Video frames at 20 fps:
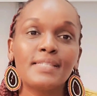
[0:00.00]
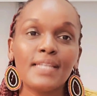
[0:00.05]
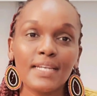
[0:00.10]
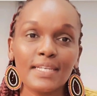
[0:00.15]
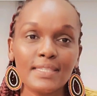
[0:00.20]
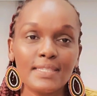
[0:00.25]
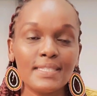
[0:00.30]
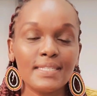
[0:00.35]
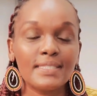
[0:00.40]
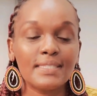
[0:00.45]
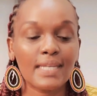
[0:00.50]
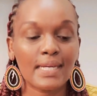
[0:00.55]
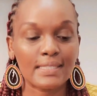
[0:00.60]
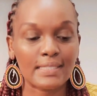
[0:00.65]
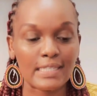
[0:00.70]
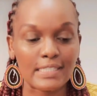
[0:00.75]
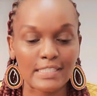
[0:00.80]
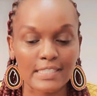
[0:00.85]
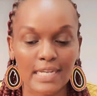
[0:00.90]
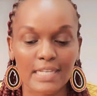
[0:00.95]
take this
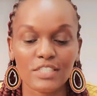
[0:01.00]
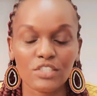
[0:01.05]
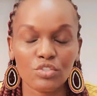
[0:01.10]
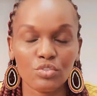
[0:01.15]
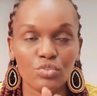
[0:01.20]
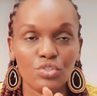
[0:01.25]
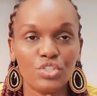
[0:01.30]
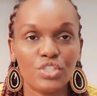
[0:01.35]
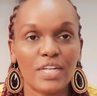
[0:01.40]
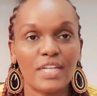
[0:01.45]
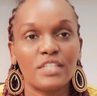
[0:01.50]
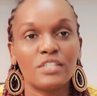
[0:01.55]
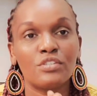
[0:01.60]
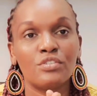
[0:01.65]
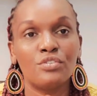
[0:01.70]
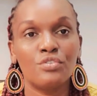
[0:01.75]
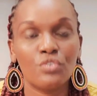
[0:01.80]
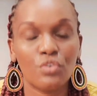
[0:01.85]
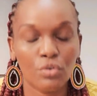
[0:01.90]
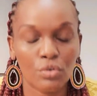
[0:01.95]
as a chance to
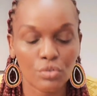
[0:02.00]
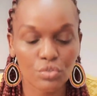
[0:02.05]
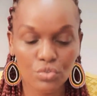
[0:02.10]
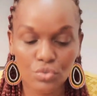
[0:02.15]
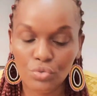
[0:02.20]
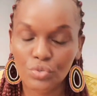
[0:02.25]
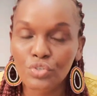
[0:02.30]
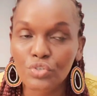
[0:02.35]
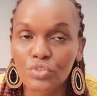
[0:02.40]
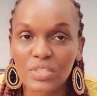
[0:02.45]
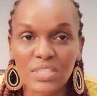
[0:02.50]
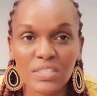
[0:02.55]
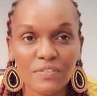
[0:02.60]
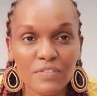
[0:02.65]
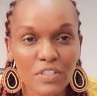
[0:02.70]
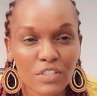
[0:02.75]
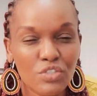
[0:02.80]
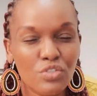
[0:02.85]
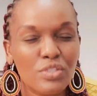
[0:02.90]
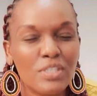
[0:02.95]
just do your
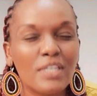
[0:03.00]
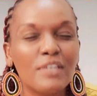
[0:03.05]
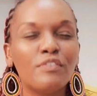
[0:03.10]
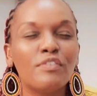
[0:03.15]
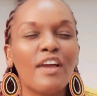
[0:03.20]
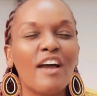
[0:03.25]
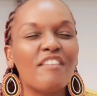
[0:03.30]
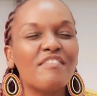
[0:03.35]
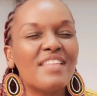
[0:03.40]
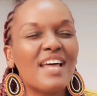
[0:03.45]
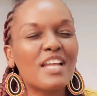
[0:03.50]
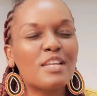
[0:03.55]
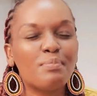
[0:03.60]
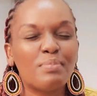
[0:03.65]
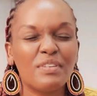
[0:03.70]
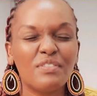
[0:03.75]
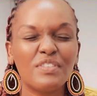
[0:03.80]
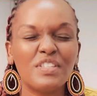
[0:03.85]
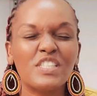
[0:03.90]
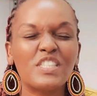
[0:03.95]
civic duty. If you have
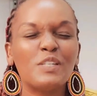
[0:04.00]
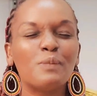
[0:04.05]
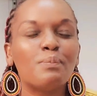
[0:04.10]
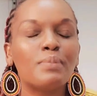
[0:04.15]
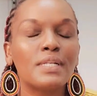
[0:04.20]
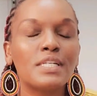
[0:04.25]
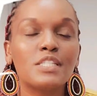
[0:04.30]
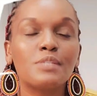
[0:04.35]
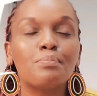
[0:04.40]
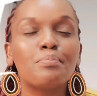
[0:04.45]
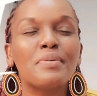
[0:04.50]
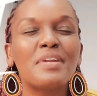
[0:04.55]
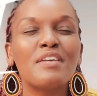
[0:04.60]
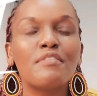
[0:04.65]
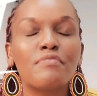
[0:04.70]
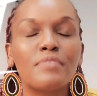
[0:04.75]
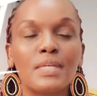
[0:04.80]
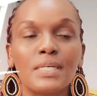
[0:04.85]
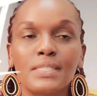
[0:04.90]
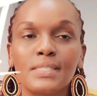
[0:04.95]
that PVC, please
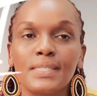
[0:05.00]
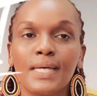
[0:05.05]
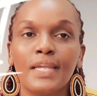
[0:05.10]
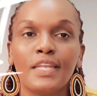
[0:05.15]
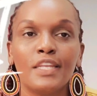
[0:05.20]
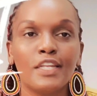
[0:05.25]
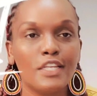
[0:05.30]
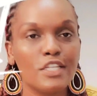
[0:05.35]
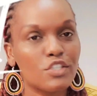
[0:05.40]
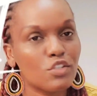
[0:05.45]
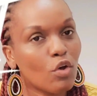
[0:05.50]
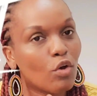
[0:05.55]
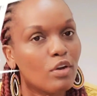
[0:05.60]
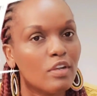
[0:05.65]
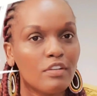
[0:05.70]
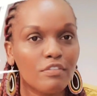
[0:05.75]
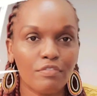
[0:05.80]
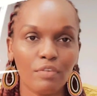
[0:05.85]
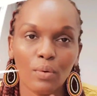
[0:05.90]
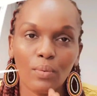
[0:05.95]
brave the sun. It's
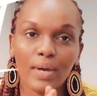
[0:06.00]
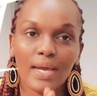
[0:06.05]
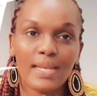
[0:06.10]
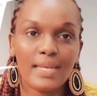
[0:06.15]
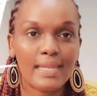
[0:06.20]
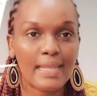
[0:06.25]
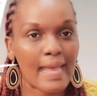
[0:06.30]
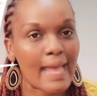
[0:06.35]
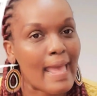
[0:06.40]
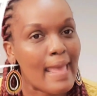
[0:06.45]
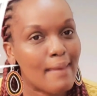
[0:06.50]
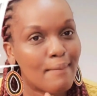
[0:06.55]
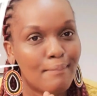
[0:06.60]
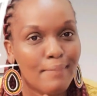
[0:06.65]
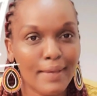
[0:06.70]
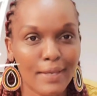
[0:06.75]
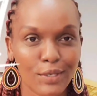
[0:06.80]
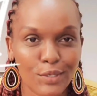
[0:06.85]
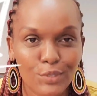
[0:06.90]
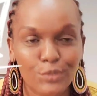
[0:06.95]
only for one day, I
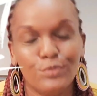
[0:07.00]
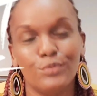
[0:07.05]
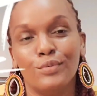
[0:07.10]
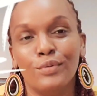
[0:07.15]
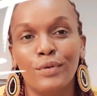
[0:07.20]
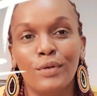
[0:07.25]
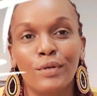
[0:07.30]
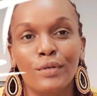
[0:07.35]
beg you.